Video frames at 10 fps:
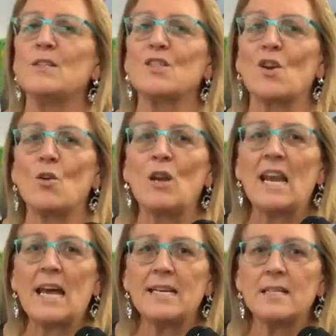So
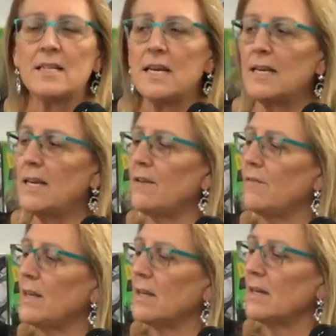later that
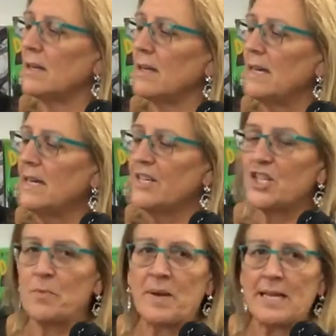evening,
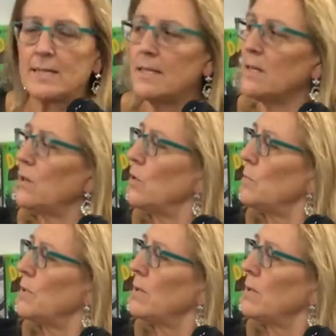she peeks in the coop.